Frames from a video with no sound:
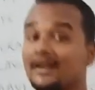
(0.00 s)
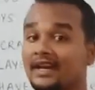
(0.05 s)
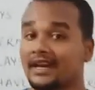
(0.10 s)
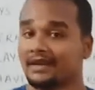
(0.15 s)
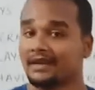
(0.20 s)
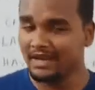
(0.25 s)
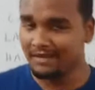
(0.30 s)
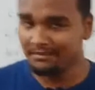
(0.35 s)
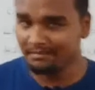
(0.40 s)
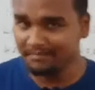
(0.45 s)

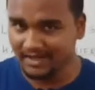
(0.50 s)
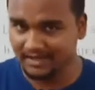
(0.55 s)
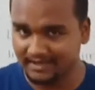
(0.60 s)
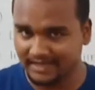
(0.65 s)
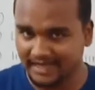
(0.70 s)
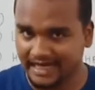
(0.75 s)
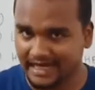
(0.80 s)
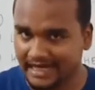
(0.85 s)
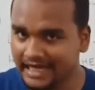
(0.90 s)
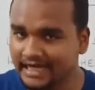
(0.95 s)

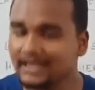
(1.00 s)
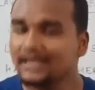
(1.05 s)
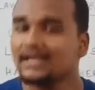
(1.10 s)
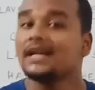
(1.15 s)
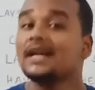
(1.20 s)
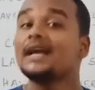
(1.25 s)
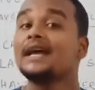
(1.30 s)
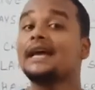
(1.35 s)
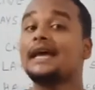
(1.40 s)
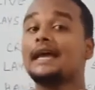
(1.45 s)
Remember
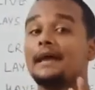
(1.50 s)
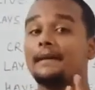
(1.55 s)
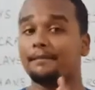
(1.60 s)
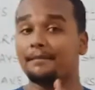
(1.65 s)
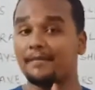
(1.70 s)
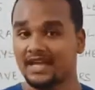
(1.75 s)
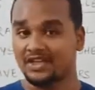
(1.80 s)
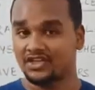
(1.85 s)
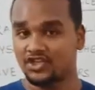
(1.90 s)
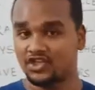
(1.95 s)
that
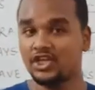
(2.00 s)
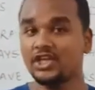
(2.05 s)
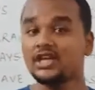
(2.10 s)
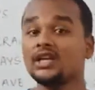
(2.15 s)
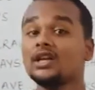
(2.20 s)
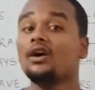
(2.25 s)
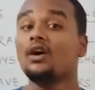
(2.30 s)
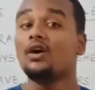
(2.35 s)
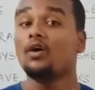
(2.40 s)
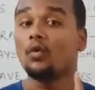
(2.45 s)

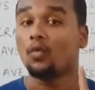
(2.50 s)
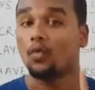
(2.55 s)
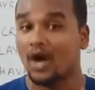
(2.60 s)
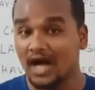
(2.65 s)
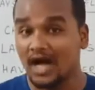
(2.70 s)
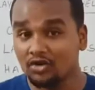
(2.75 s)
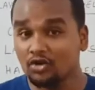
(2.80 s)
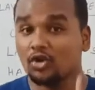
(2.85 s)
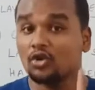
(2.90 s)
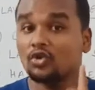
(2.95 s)
matching
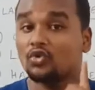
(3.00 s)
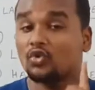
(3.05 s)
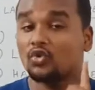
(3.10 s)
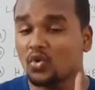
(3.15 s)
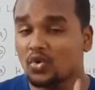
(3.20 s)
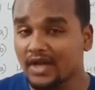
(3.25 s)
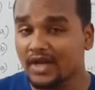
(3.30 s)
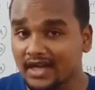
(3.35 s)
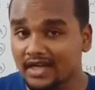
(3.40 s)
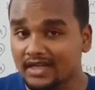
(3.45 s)
one or
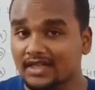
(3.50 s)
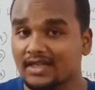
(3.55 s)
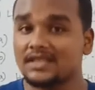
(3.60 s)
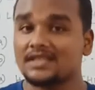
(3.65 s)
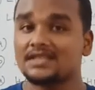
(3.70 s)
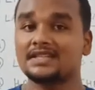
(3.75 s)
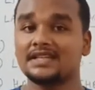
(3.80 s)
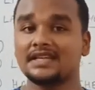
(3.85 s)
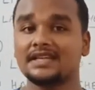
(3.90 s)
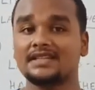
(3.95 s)
two
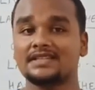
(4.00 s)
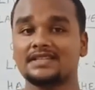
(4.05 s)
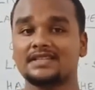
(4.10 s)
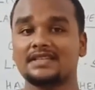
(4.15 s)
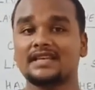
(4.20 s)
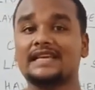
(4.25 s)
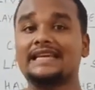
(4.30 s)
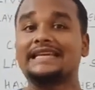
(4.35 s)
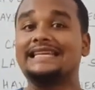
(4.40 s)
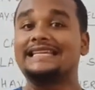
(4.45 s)

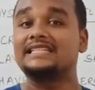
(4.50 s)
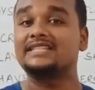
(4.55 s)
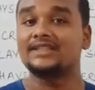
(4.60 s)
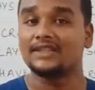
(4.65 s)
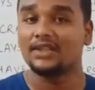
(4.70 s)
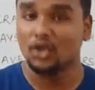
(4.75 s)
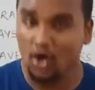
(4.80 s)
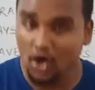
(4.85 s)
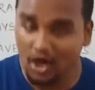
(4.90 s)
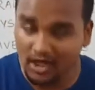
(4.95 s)
characteristics is
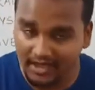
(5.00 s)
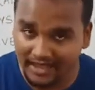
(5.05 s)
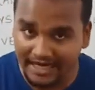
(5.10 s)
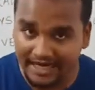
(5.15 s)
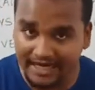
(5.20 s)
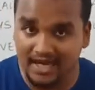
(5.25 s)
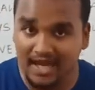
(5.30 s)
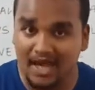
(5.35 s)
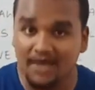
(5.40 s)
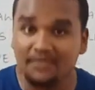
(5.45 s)
not
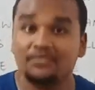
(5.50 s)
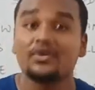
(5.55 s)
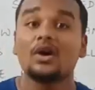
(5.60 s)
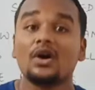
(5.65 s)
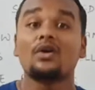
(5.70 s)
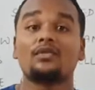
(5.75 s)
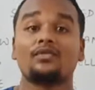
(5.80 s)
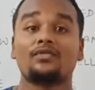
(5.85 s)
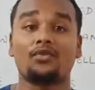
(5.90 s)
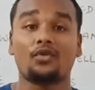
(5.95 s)

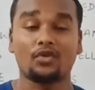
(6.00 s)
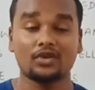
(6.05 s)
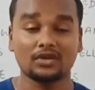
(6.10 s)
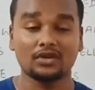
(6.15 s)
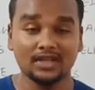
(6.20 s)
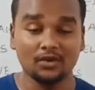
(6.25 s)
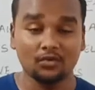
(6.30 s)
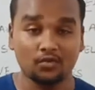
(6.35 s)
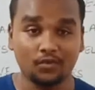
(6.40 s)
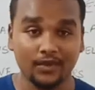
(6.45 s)
enough for
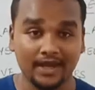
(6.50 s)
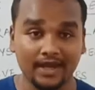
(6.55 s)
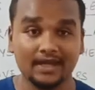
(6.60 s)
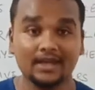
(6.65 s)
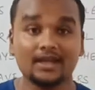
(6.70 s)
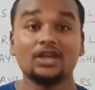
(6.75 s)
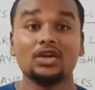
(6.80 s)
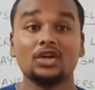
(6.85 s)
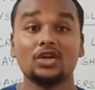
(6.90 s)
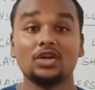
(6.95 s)
the
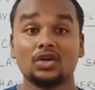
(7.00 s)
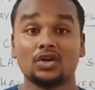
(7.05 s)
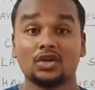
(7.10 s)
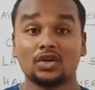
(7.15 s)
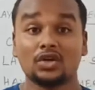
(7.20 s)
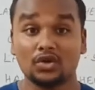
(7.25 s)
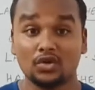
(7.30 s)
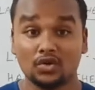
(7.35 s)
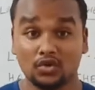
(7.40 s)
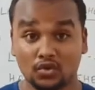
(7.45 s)
whale
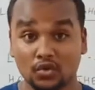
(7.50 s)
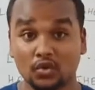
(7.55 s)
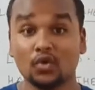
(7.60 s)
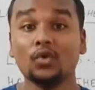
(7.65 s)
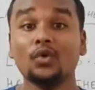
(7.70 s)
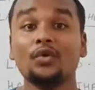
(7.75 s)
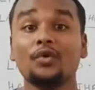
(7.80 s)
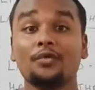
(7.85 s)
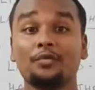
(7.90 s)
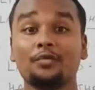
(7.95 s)

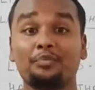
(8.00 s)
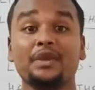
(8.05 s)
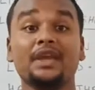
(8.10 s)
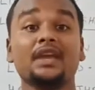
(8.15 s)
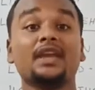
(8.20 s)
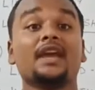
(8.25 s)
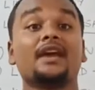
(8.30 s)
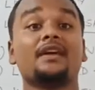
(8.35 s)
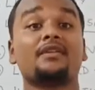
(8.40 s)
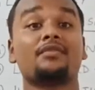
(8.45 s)
to
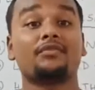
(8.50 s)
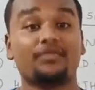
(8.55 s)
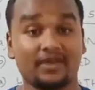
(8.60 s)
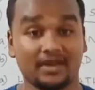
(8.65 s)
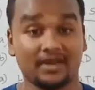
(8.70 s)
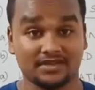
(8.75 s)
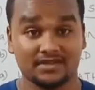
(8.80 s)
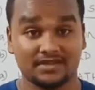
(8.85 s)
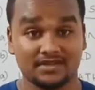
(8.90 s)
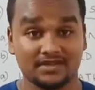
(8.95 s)
be a
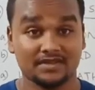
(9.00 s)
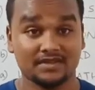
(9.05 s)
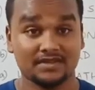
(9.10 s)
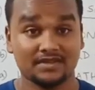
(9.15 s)
fish.